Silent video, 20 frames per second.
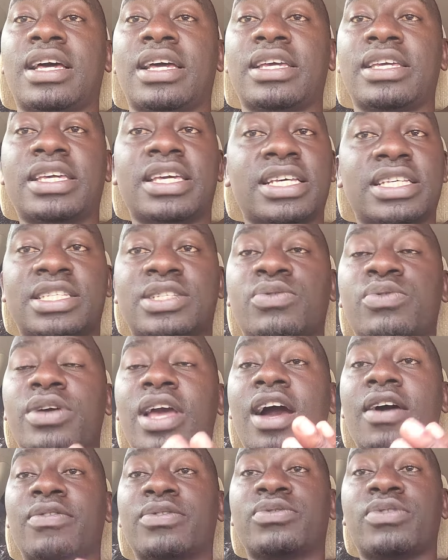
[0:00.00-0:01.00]
yes, we
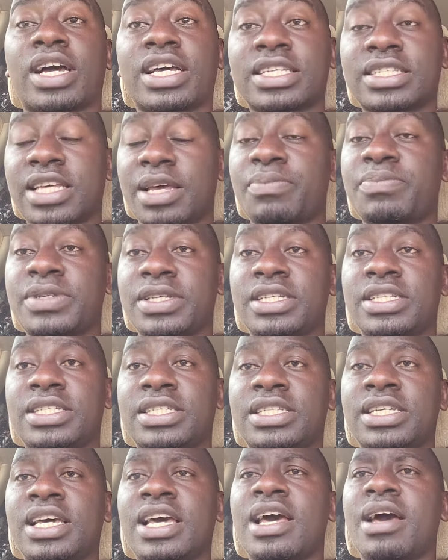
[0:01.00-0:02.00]
have to accept
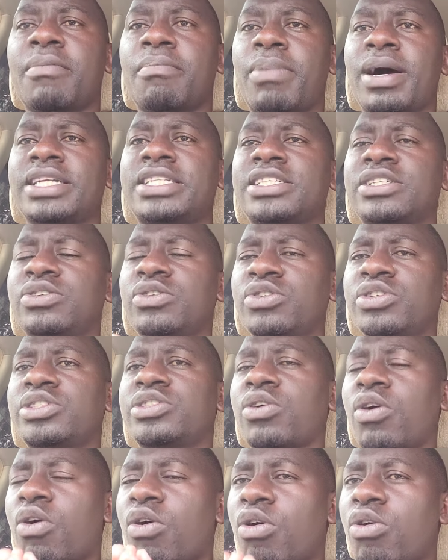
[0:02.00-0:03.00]
it, but
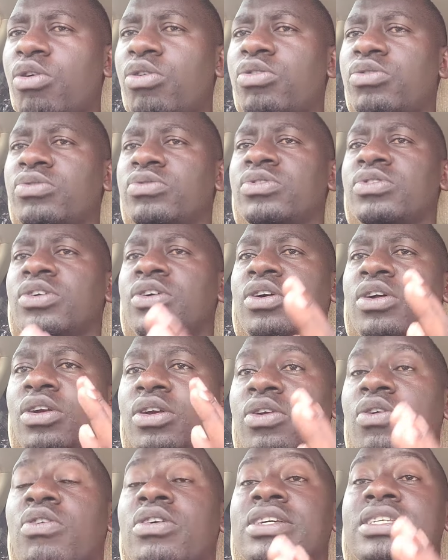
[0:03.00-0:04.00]
not all
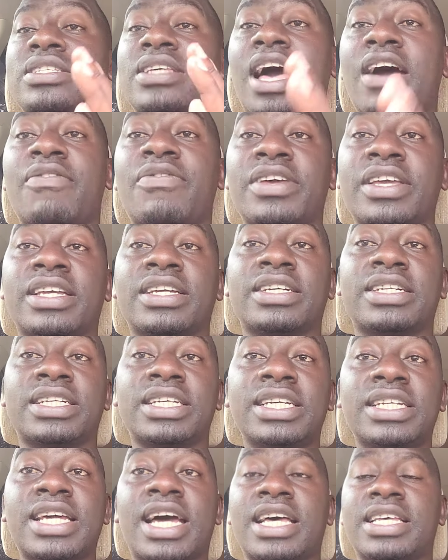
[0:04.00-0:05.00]
long-serving
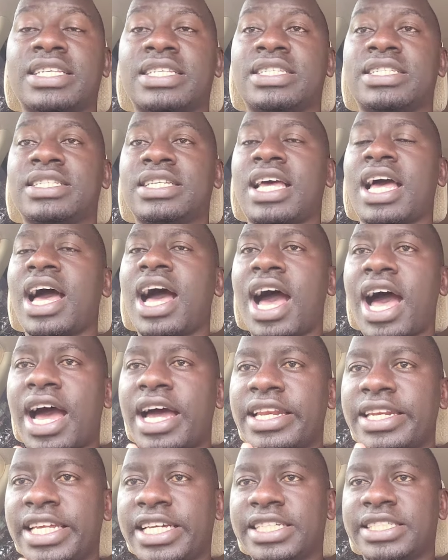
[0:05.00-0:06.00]
leaders
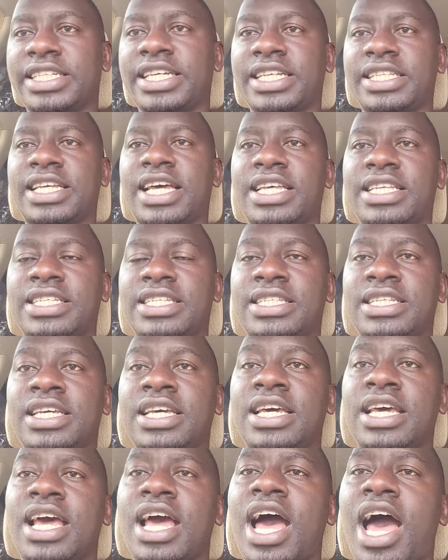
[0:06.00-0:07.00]
are dictators.
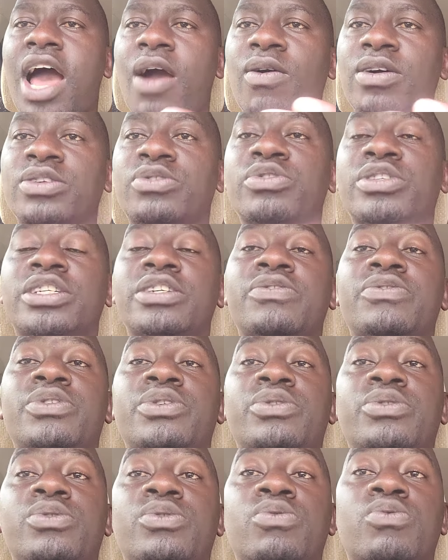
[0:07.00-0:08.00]
I want to give
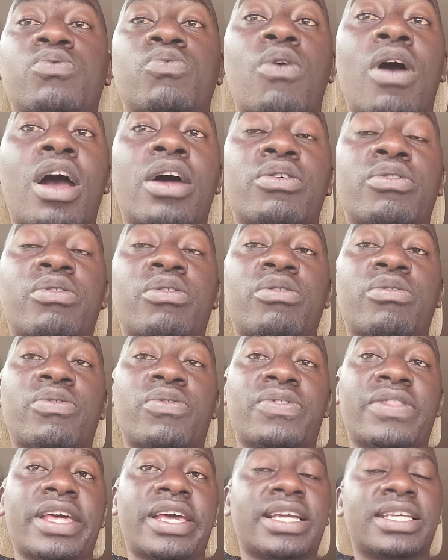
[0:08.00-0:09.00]
you one
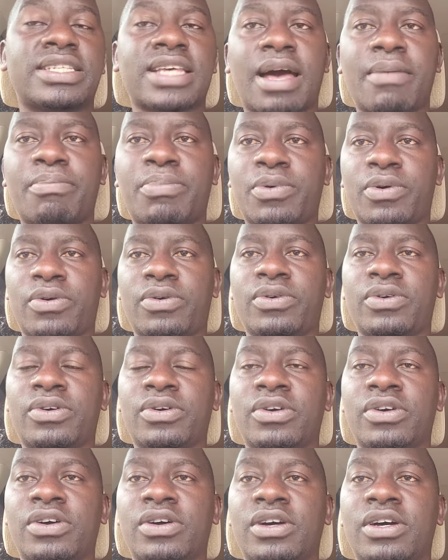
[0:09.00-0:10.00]
of the example.
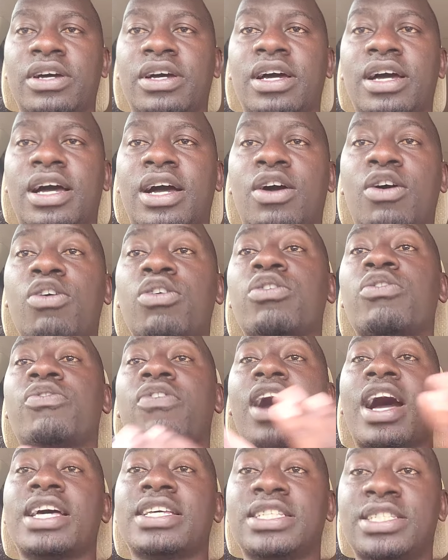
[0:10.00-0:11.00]
All
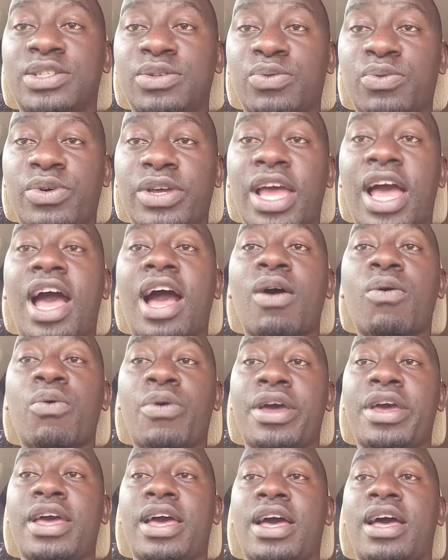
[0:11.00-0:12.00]
of us, we are
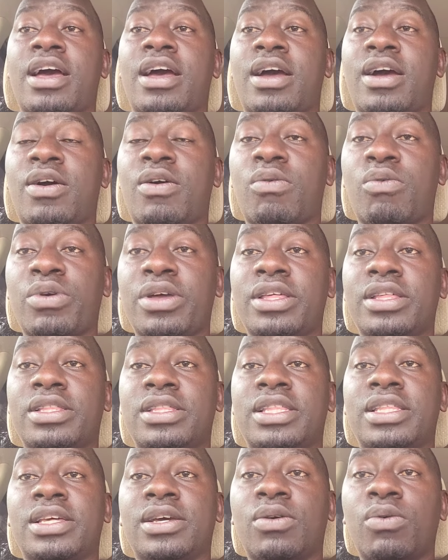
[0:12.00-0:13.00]
aware with
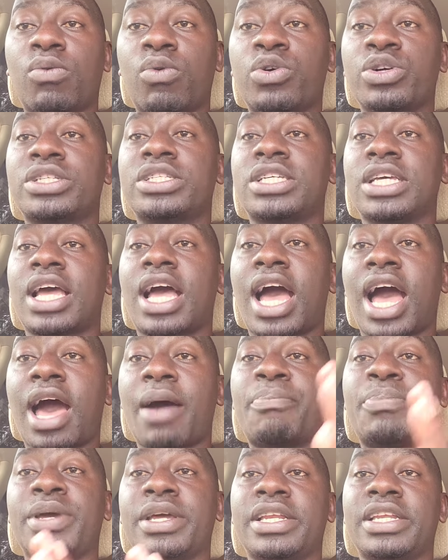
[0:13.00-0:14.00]
what
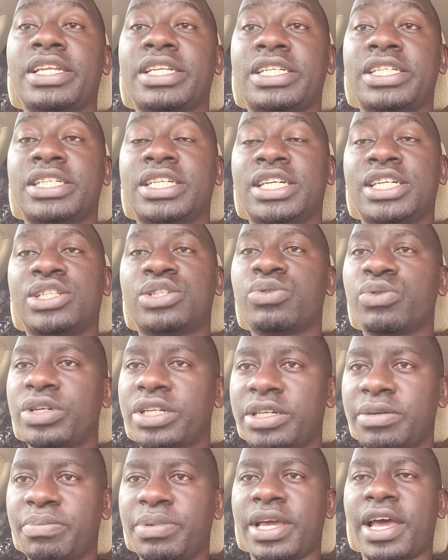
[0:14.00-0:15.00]
happened to
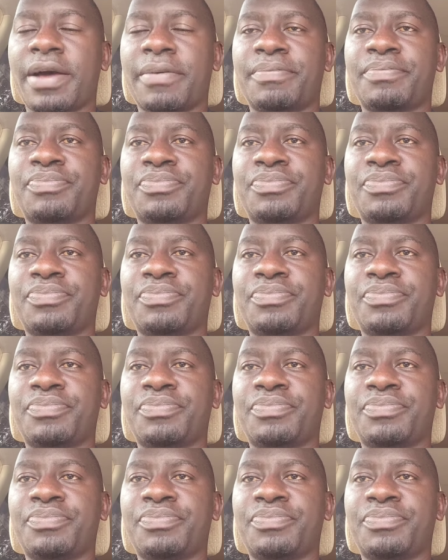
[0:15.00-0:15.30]
Libya.